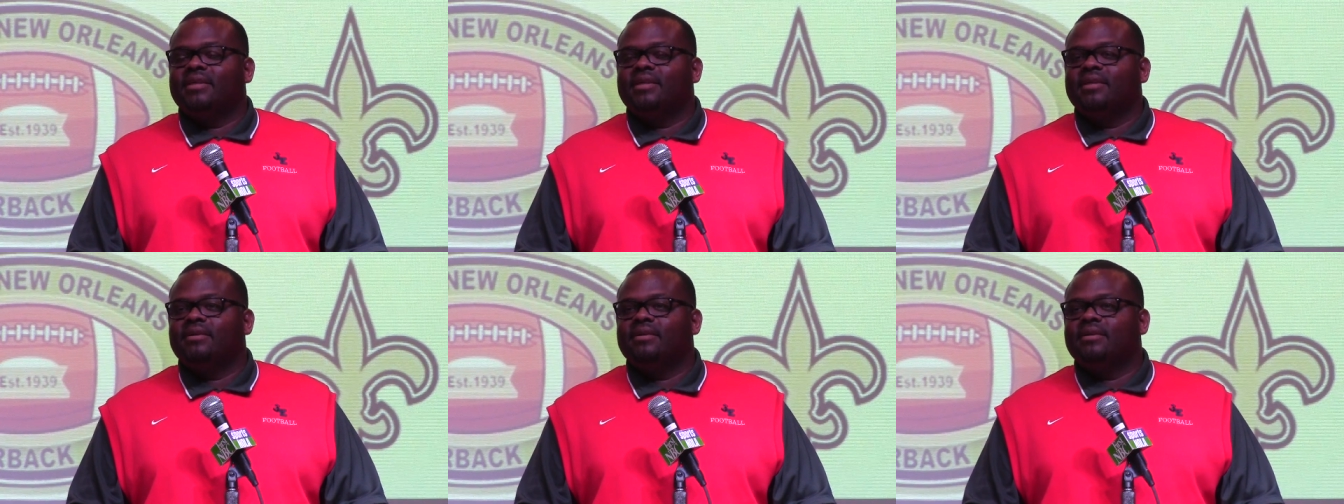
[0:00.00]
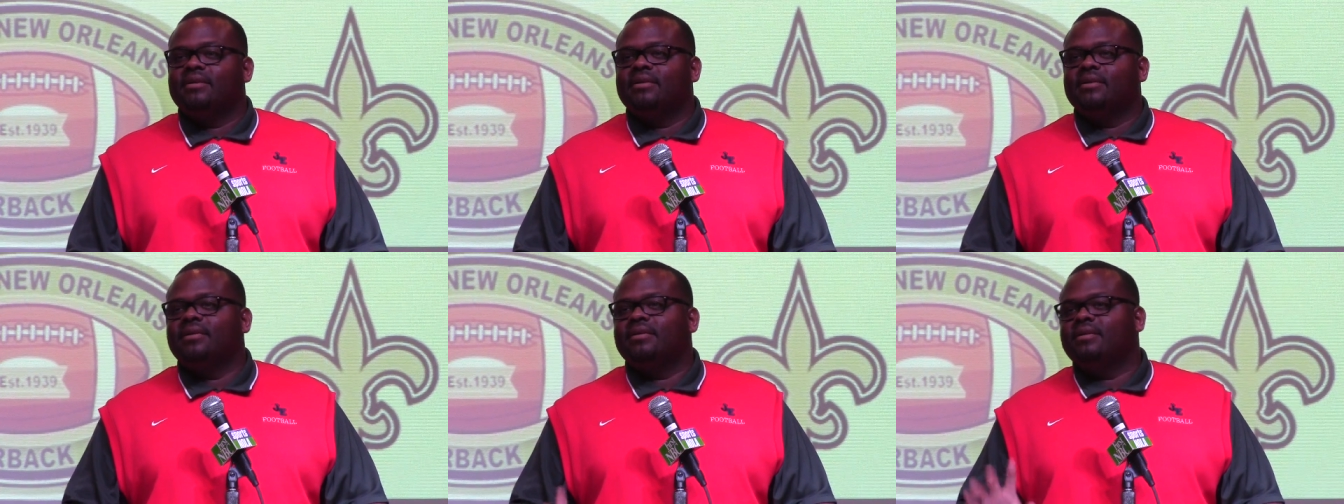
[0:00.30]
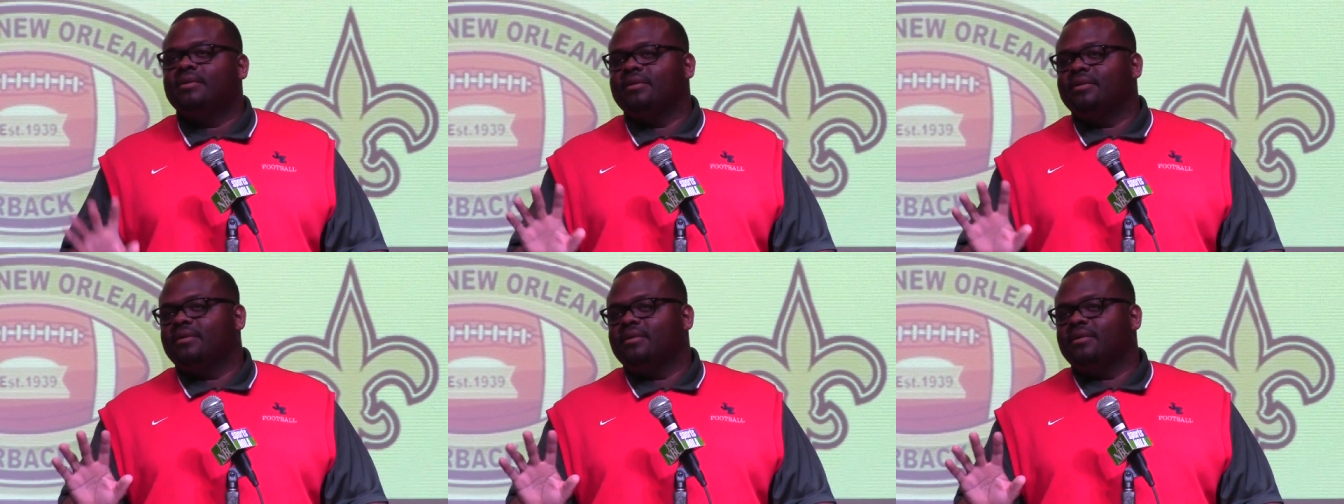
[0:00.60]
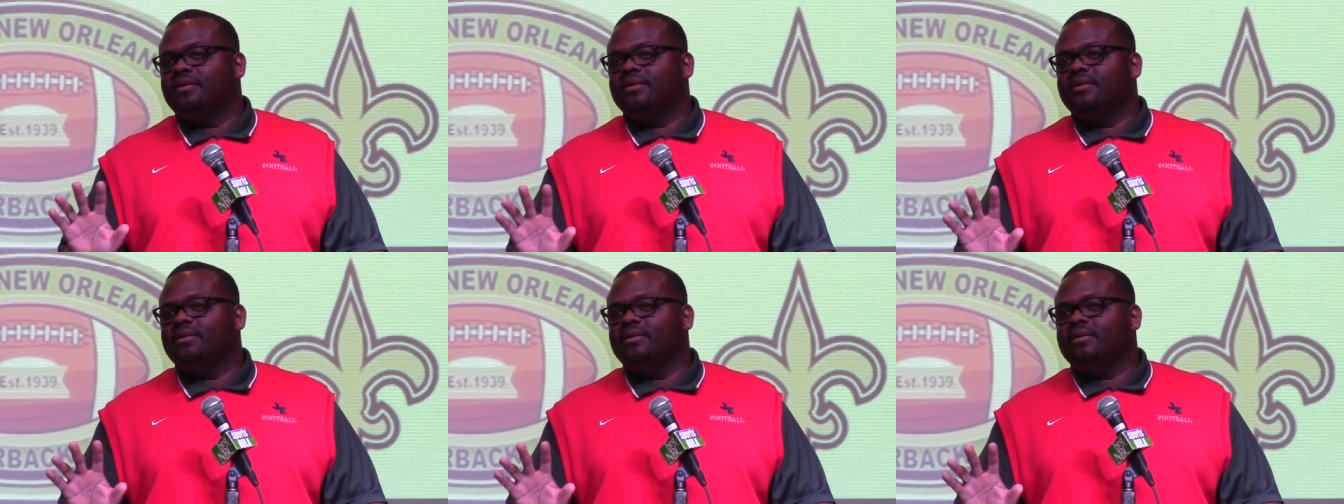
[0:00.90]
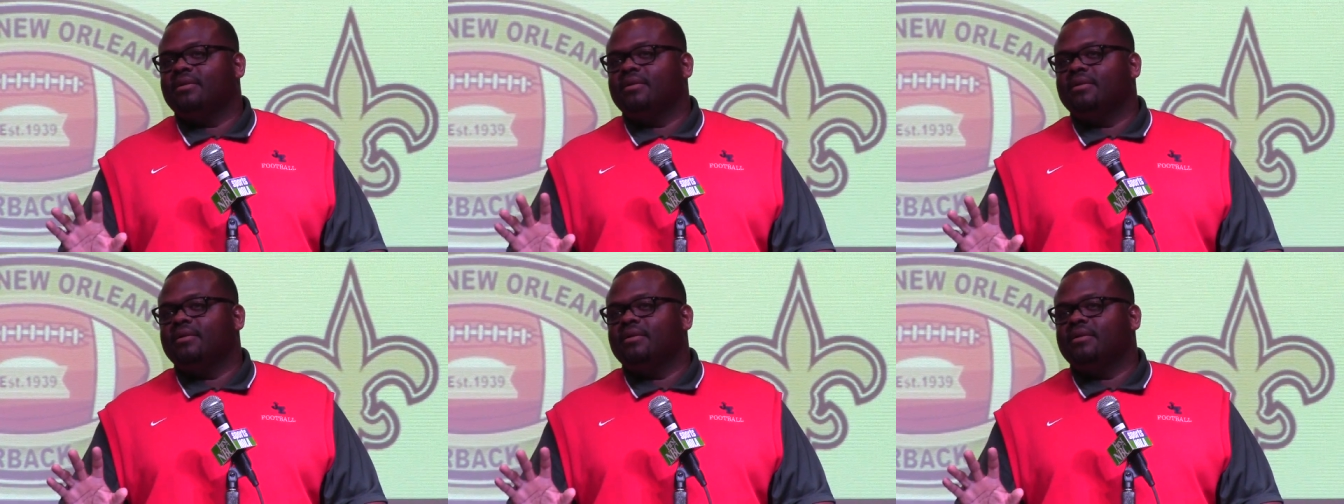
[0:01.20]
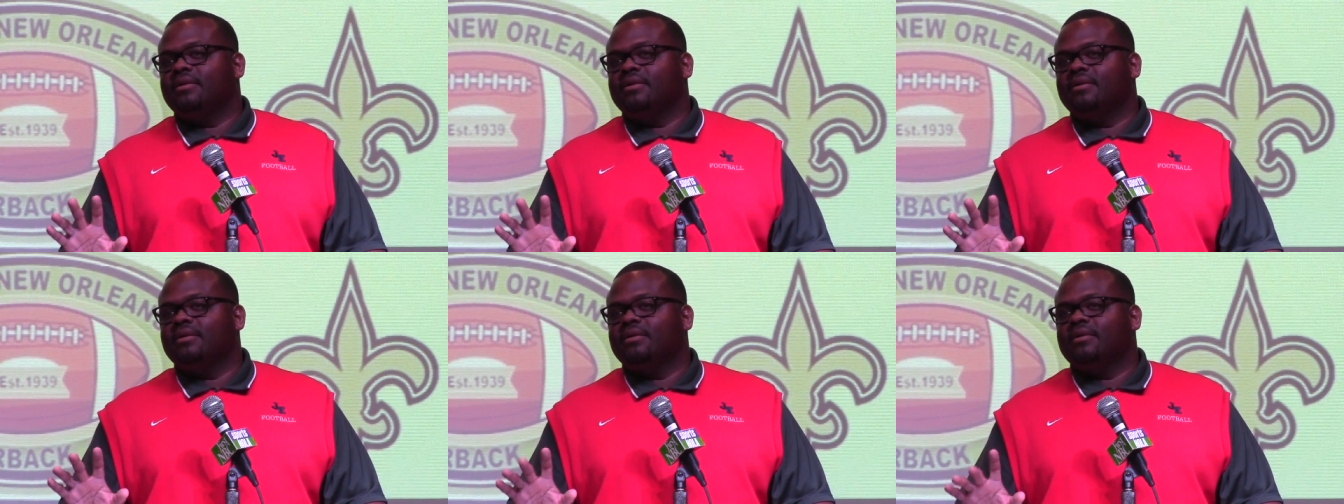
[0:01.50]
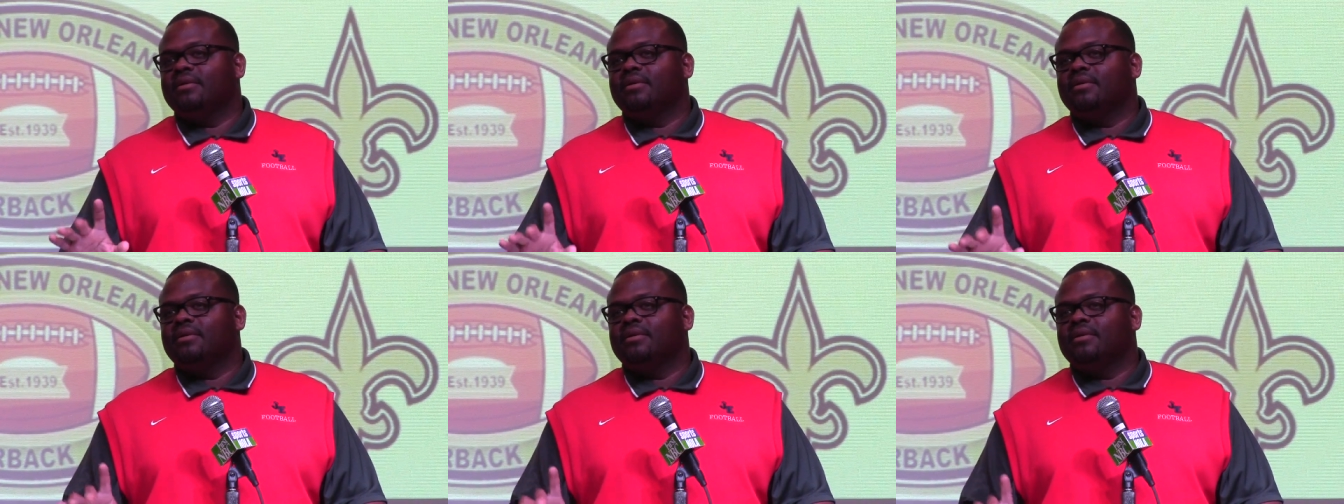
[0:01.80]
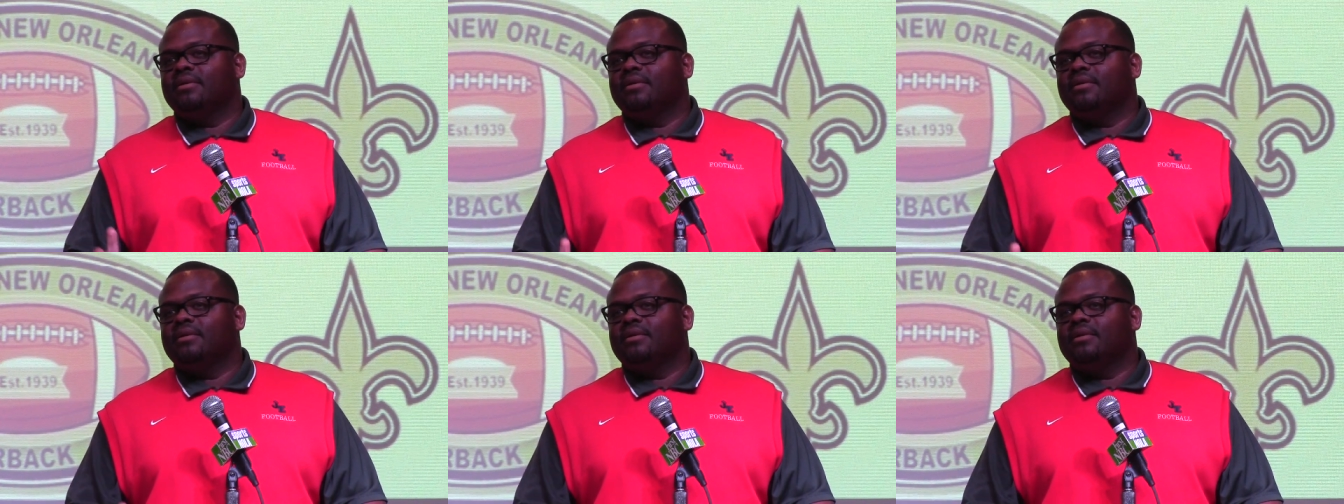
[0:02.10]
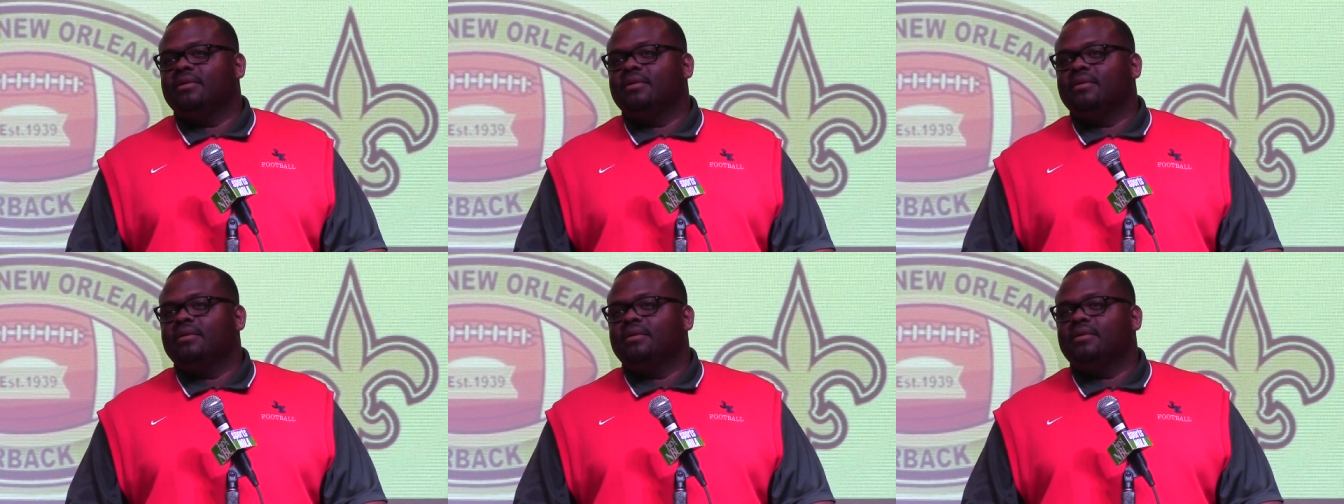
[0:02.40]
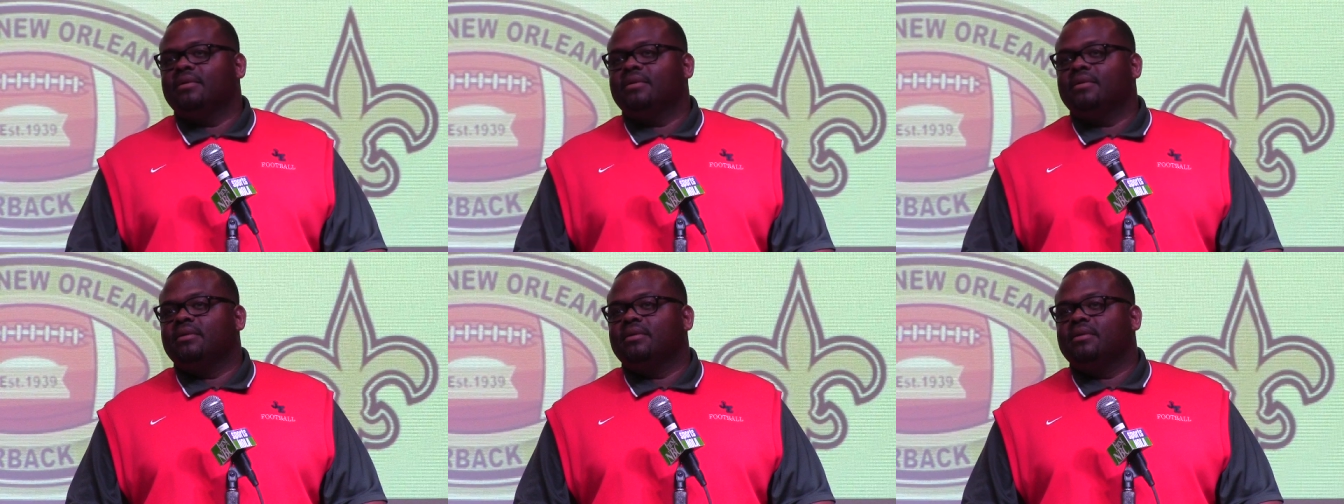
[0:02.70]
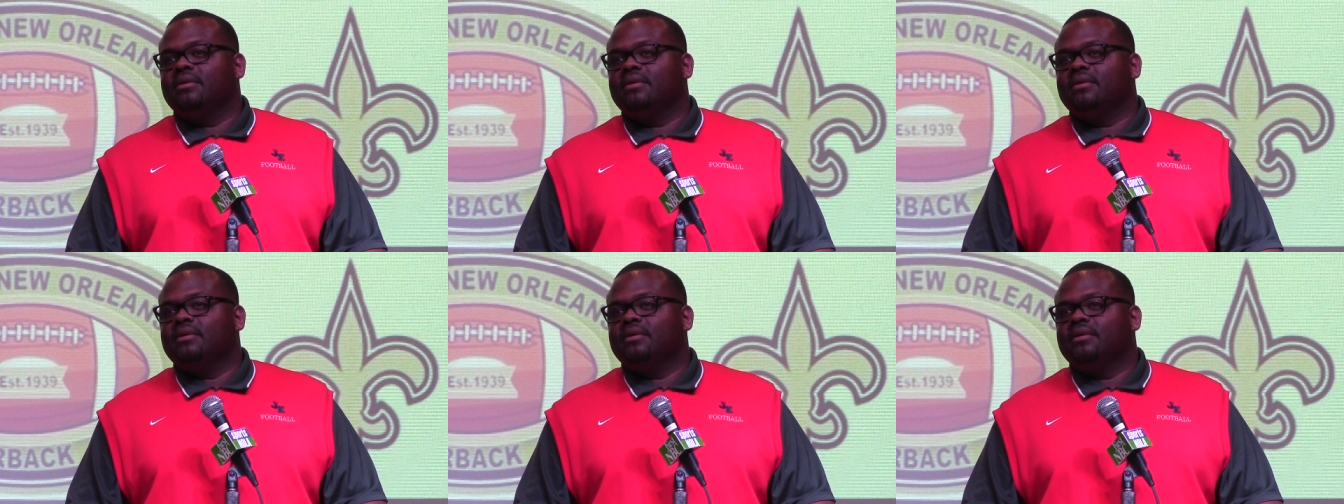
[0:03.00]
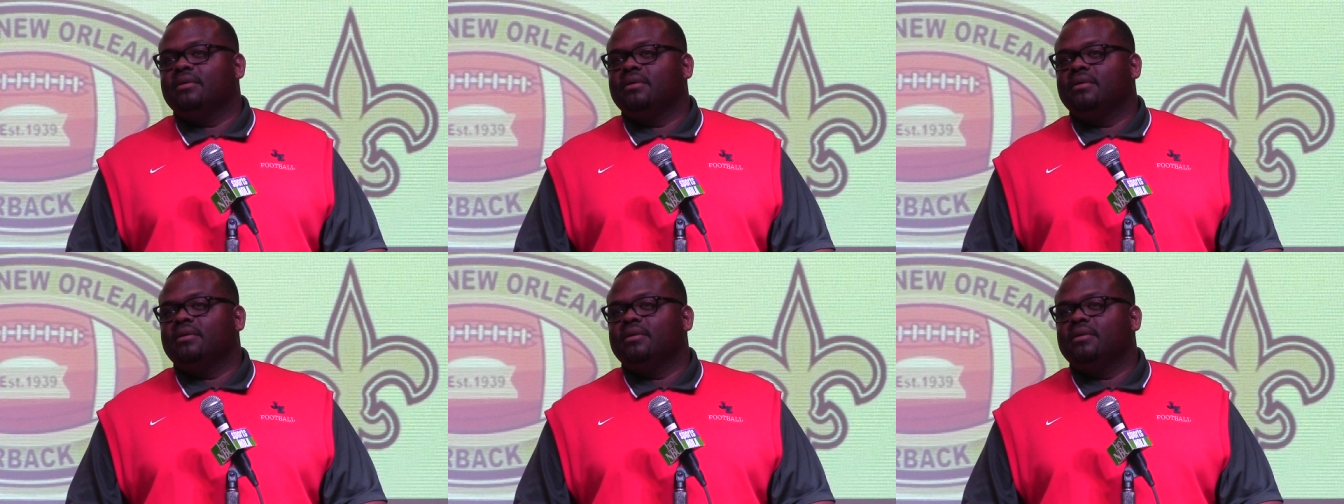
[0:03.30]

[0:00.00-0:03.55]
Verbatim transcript: get anywhere from anybody, but it does, but it's free to go to.